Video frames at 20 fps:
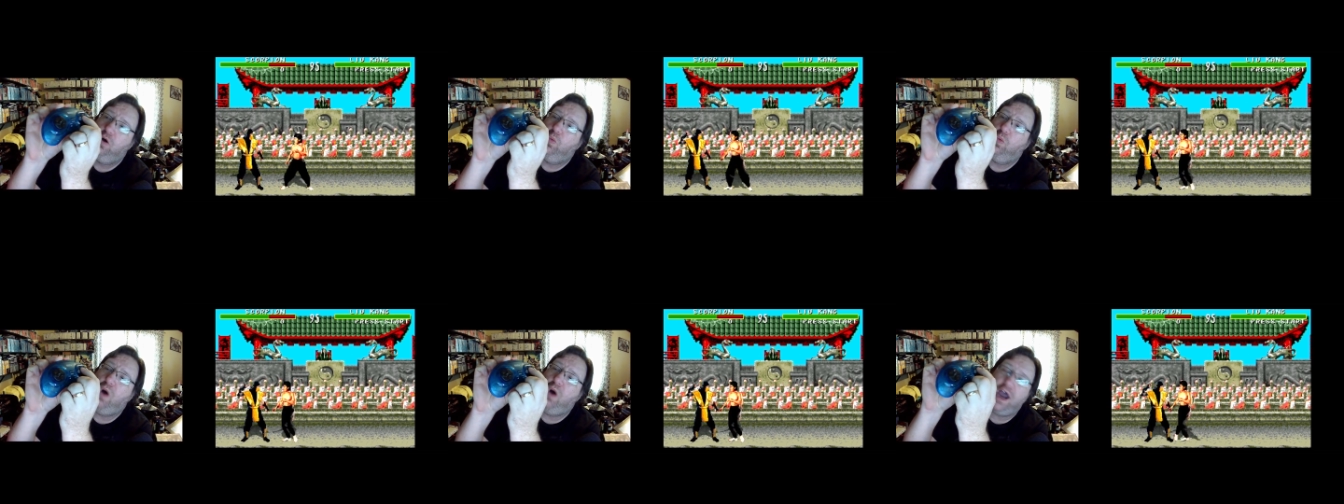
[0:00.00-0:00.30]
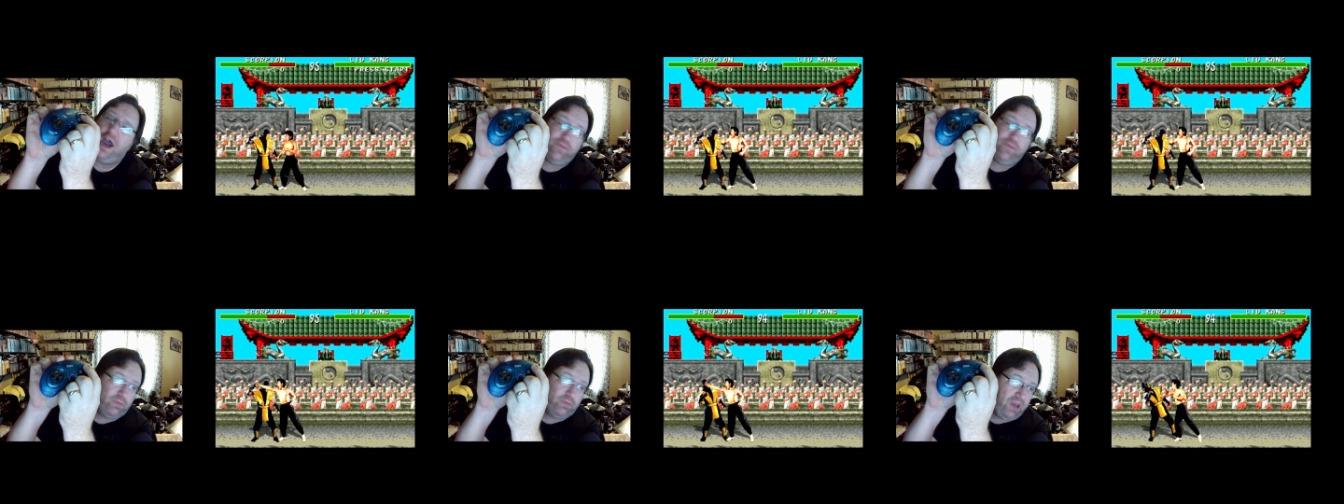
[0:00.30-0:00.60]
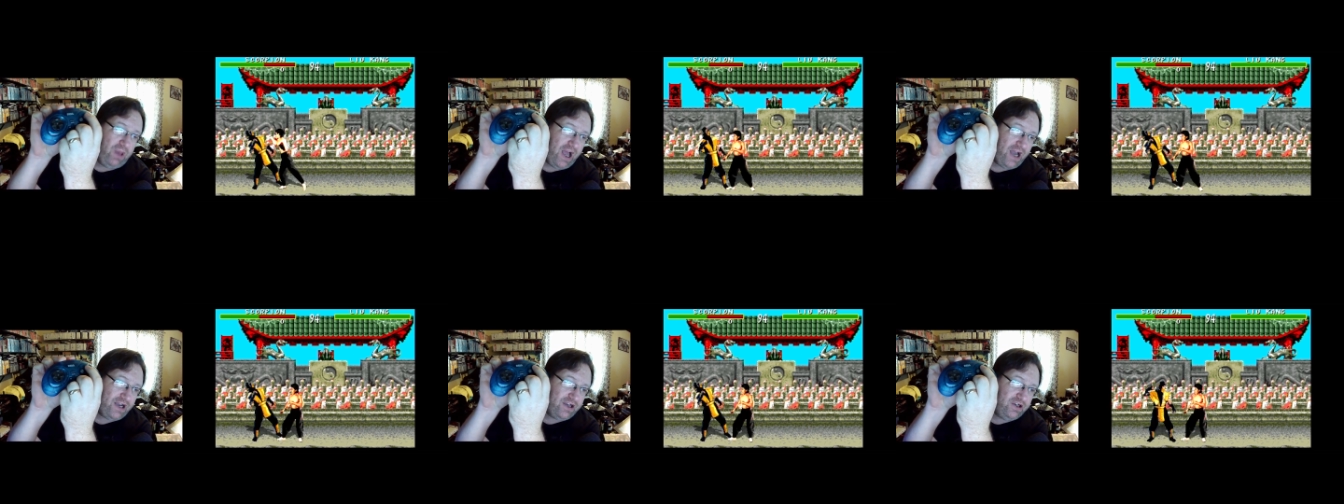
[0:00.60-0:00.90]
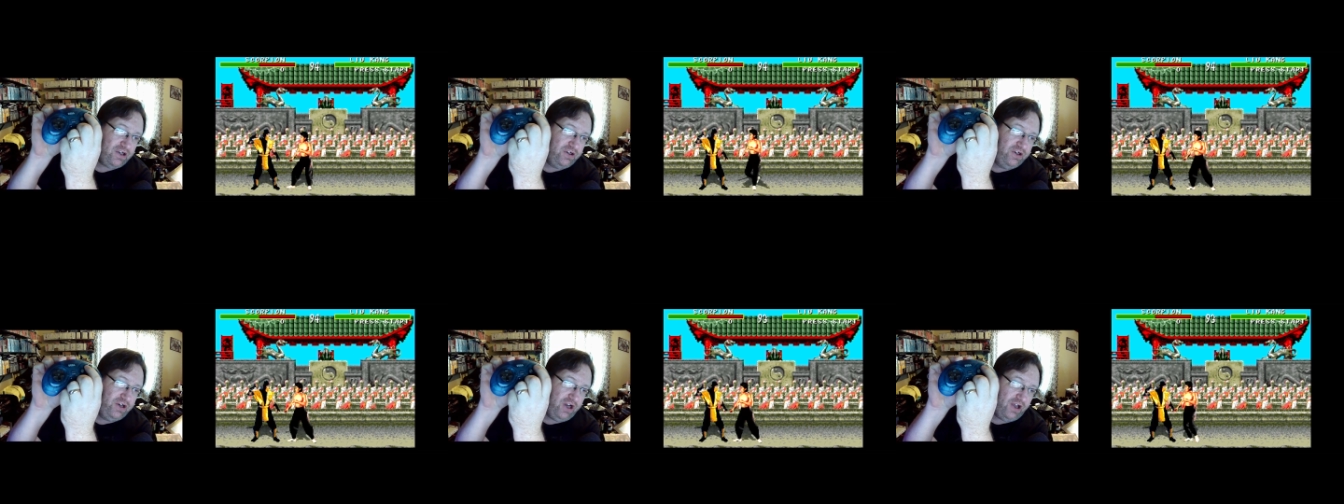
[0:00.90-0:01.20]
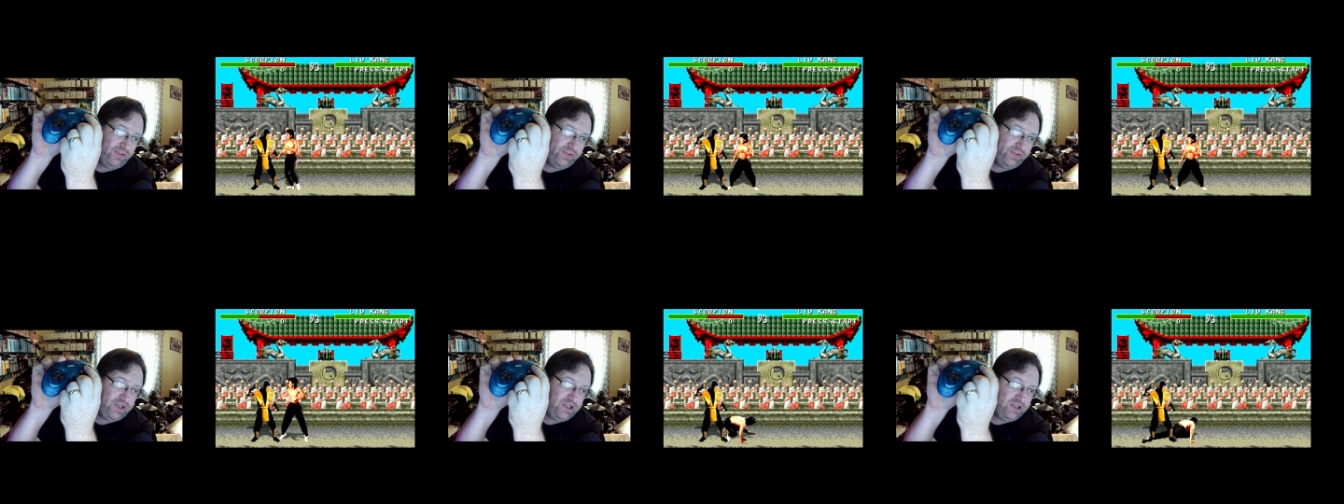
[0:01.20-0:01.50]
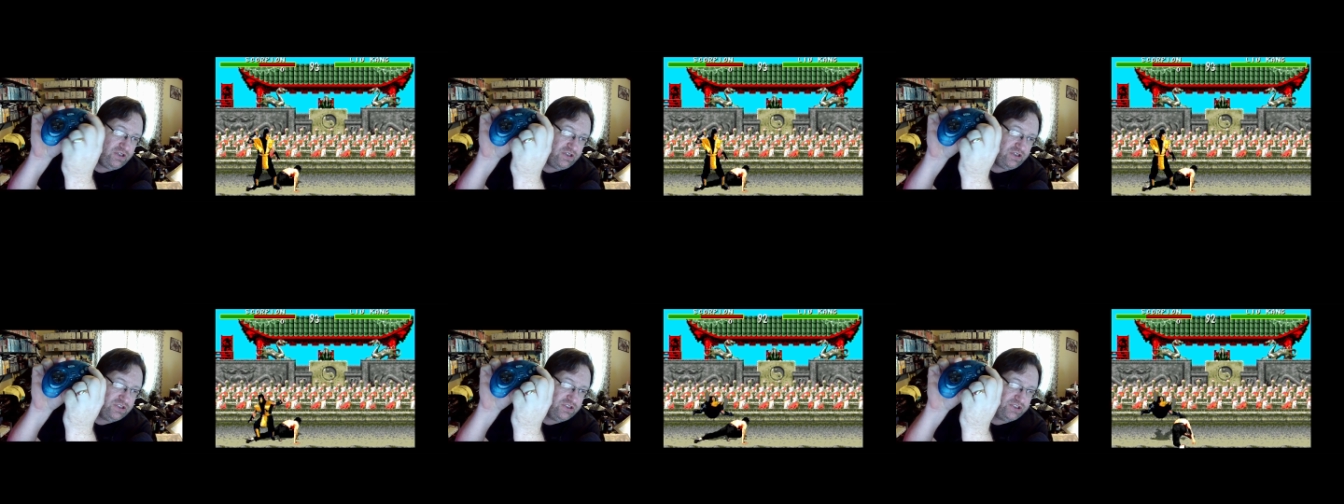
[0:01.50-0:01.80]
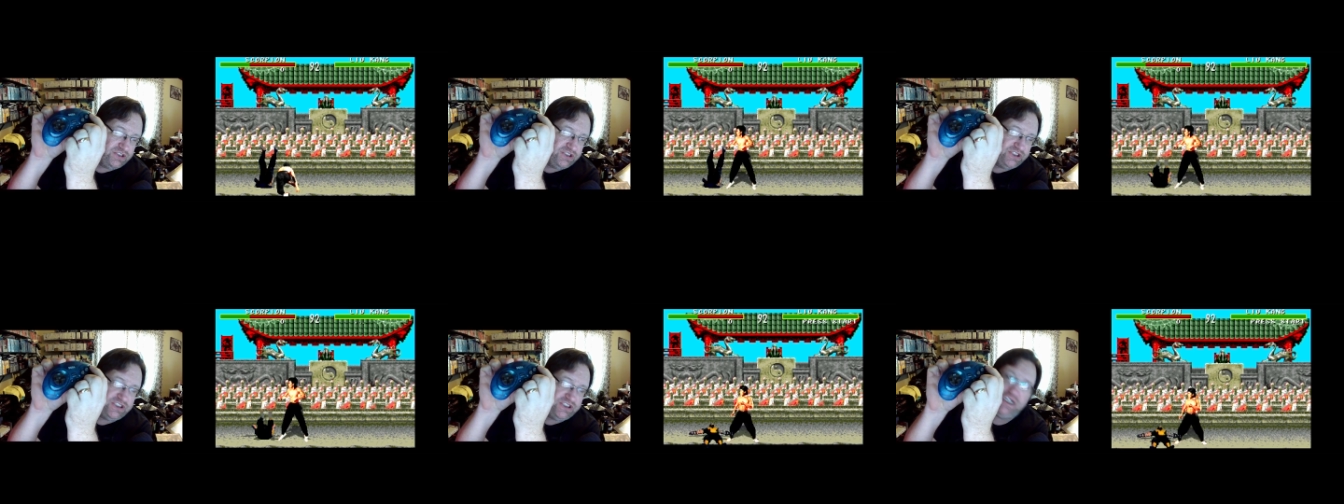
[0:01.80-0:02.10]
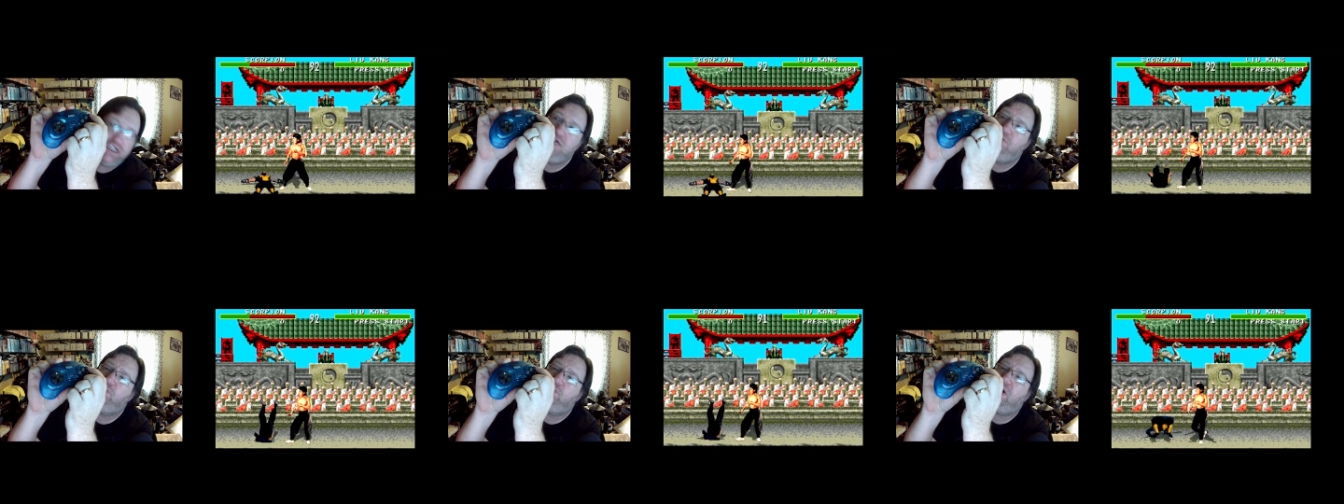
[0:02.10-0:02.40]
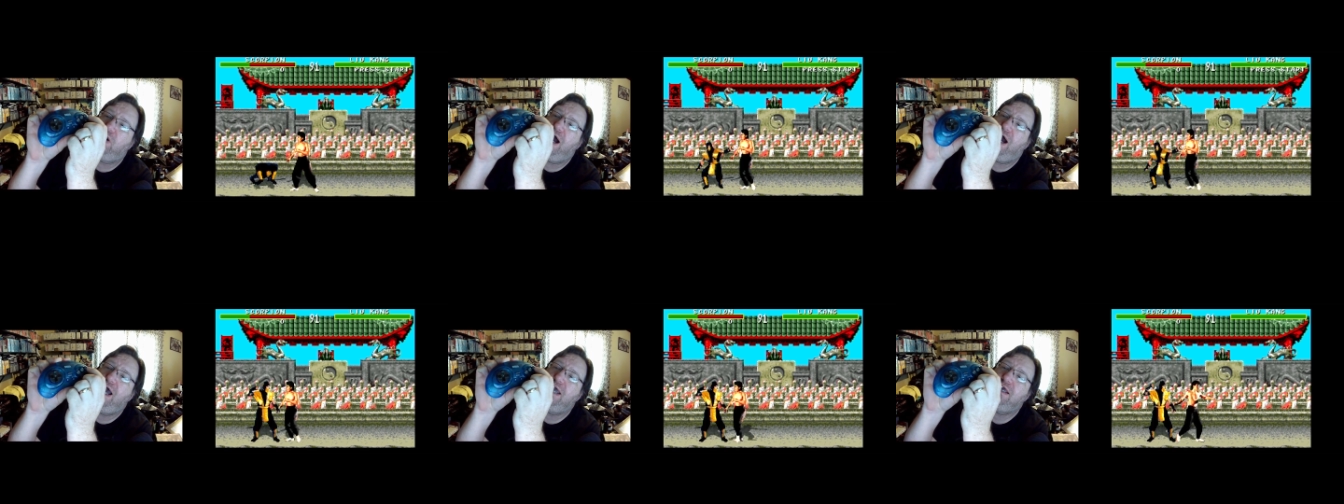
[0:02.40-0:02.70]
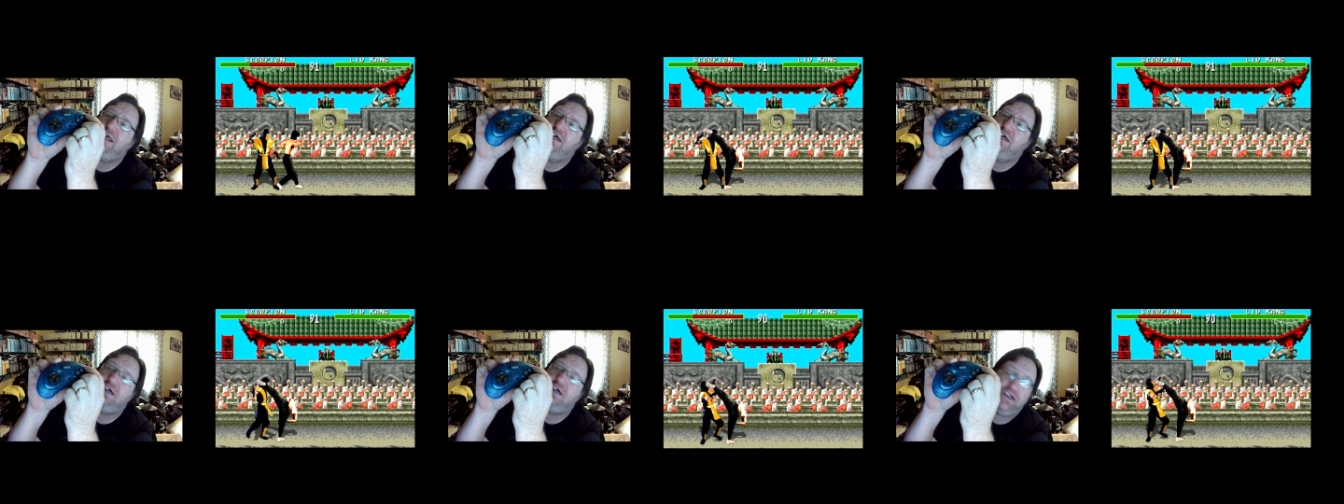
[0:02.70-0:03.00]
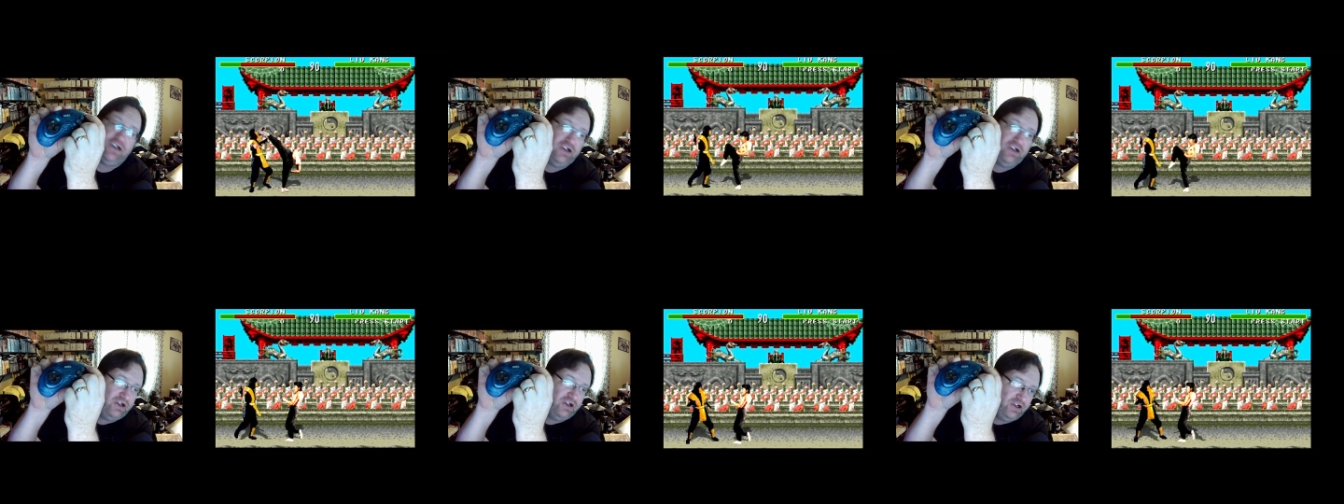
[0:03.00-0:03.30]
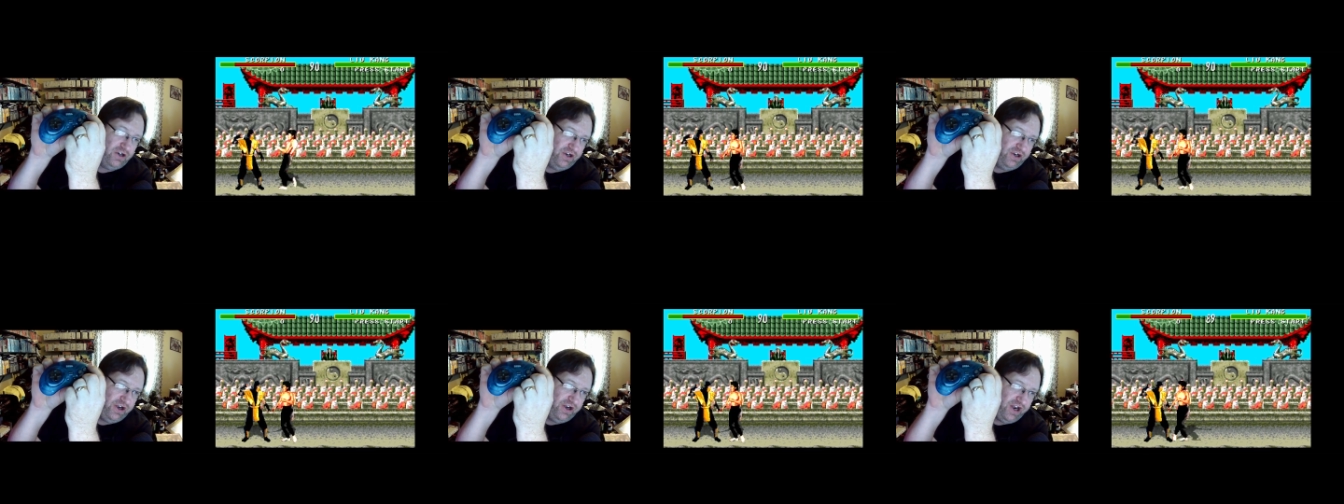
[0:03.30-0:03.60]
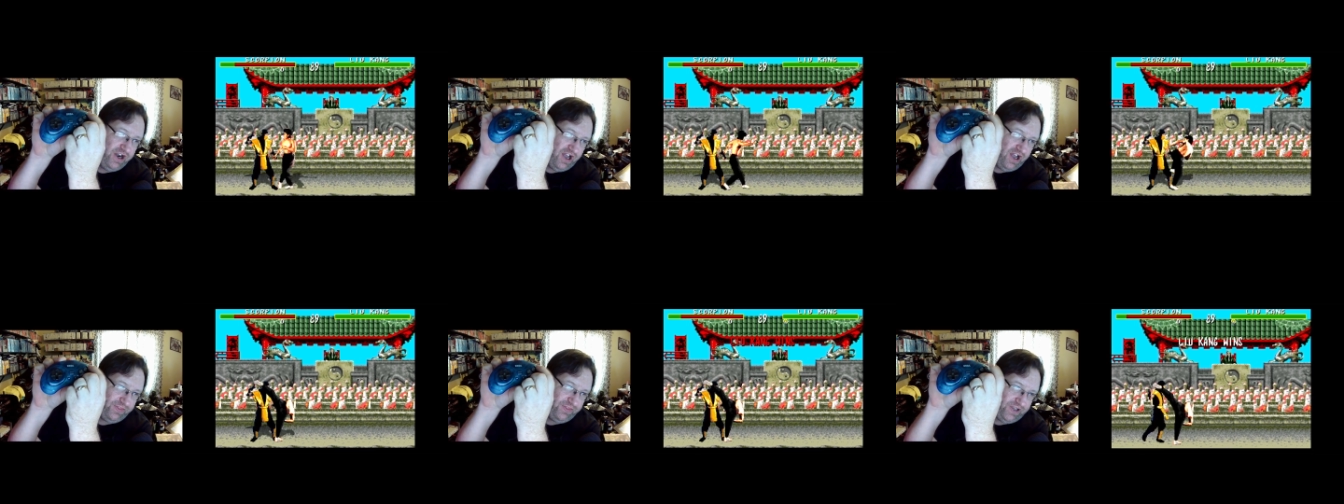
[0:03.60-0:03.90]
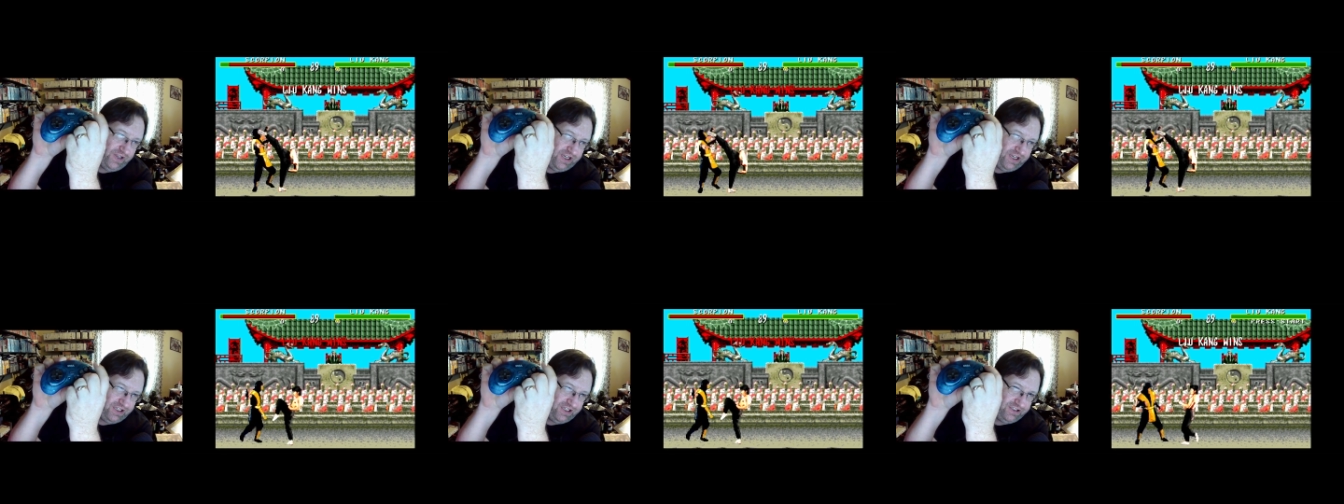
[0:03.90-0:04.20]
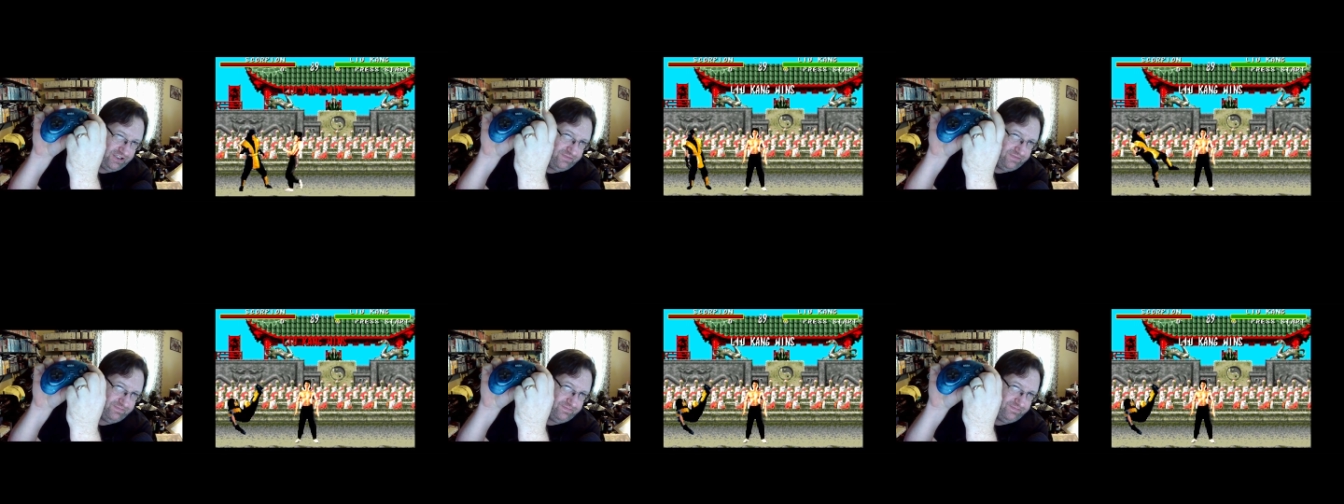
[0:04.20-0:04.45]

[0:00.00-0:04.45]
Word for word: Y for block, nothing. Z for high kick, nothing.